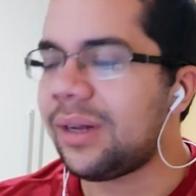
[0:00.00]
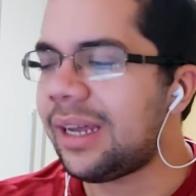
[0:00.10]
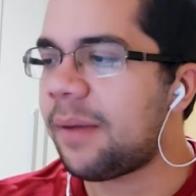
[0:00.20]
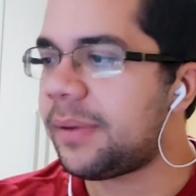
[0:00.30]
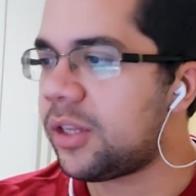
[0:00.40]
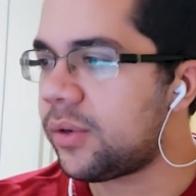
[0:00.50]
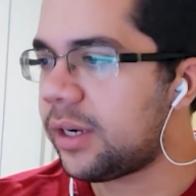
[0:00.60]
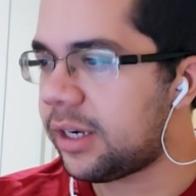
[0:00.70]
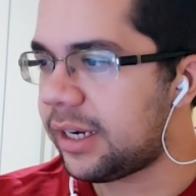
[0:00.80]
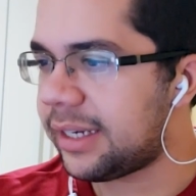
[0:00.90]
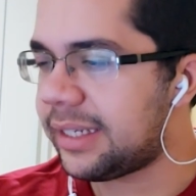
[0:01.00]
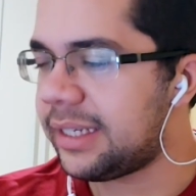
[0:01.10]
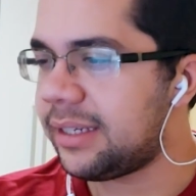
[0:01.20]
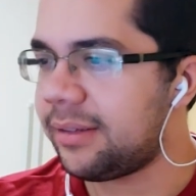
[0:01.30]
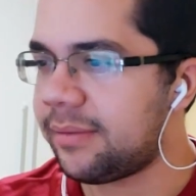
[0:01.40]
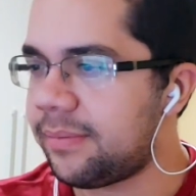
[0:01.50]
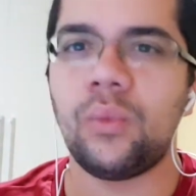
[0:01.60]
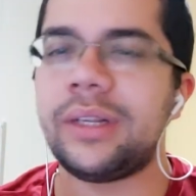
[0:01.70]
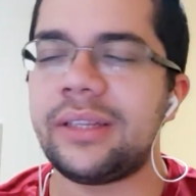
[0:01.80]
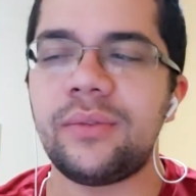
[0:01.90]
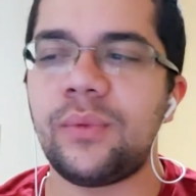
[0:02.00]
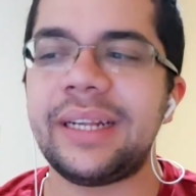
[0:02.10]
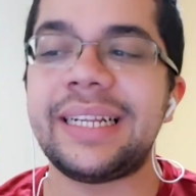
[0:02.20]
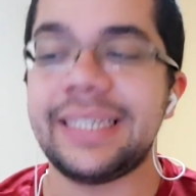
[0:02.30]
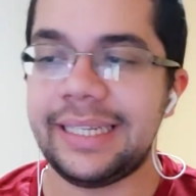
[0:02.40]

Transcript: What happened to her hair? What she